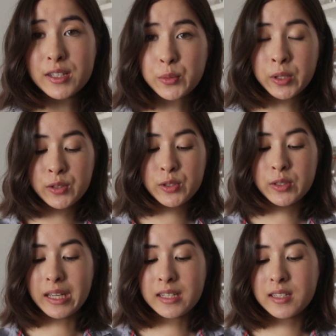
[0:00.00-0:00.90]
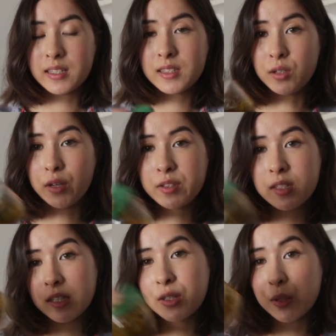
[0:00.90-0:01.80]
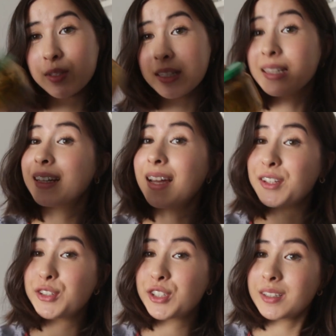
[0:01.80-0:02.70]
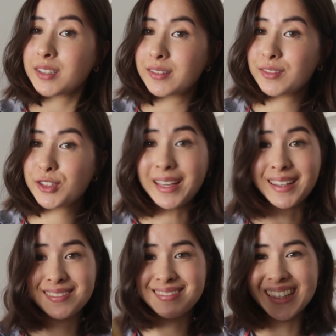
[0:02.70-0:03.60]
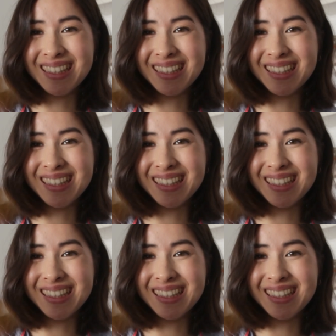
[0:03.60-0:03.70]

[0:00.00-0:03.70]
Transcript: so what you do next is you obviously close the lid and you just shake it.